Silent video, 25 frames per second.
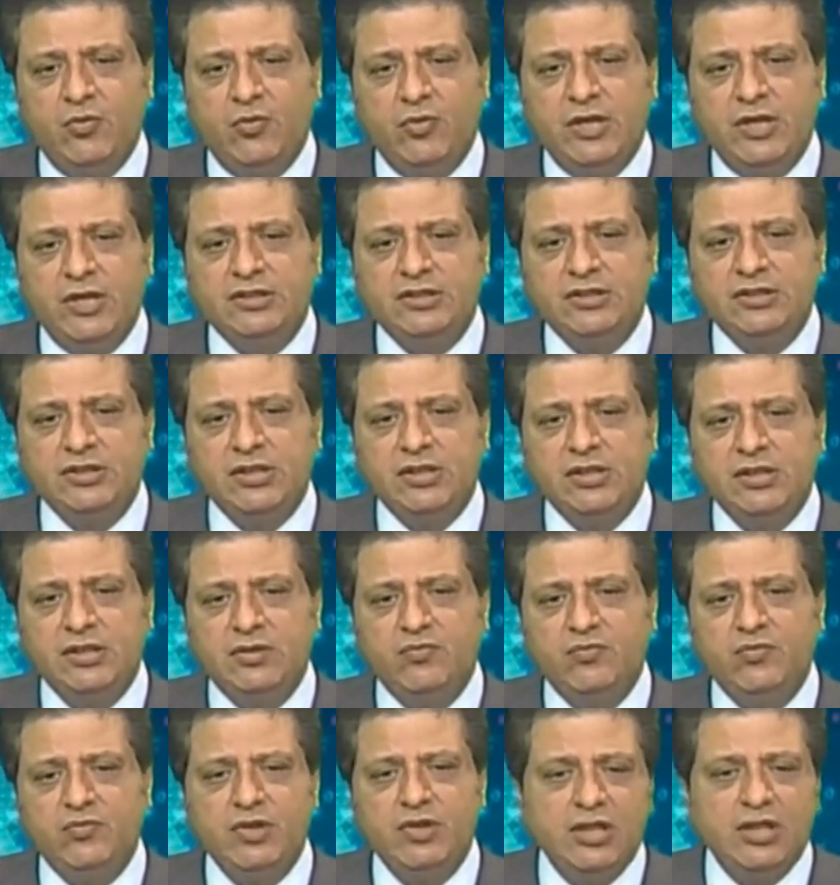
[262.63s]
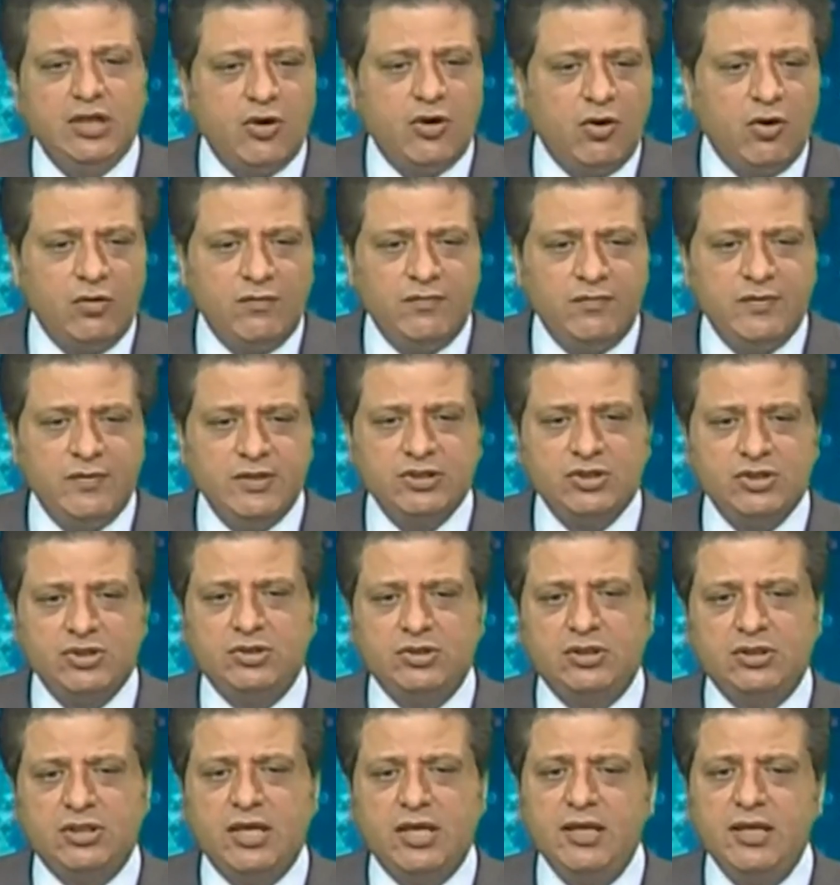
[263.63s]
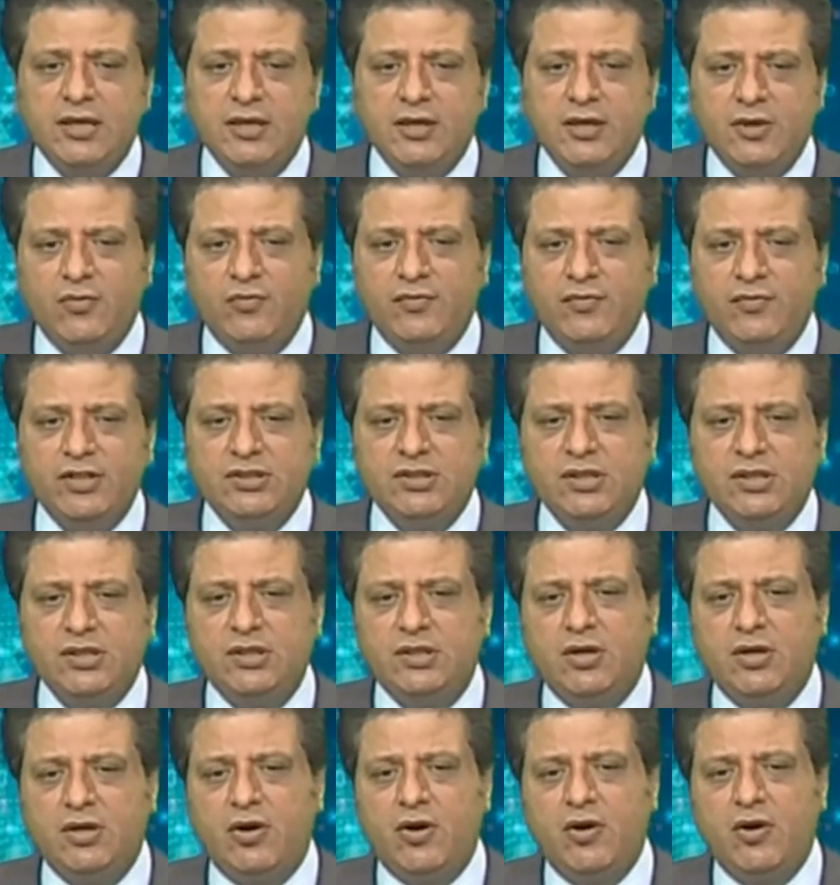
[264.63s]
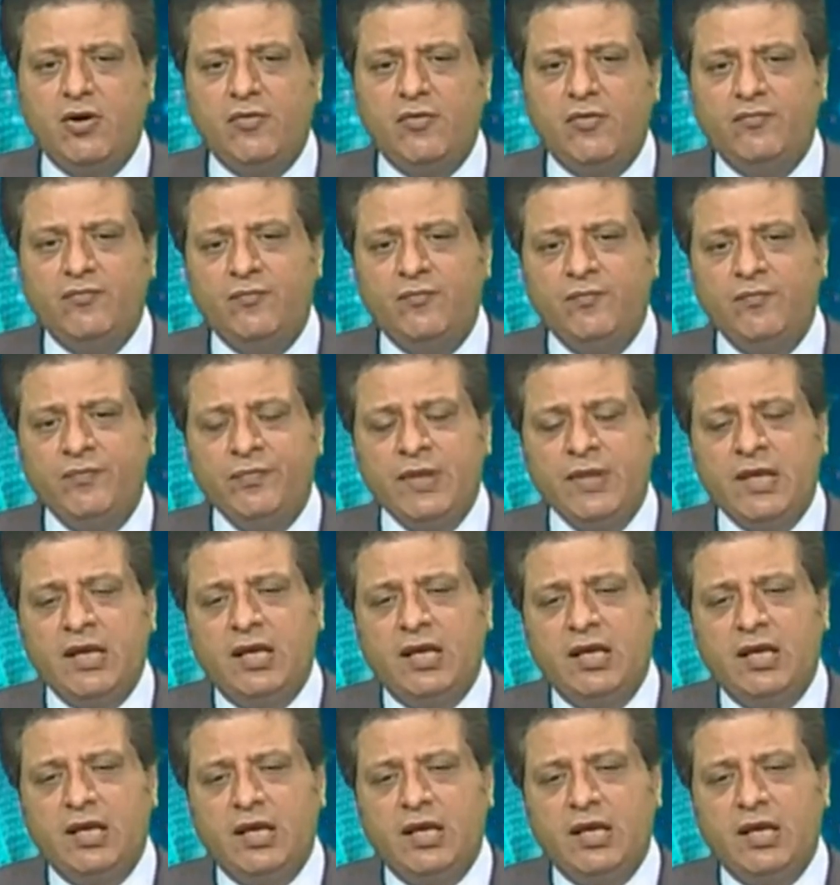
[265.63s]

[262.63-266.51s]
Innovation, we always think innovation of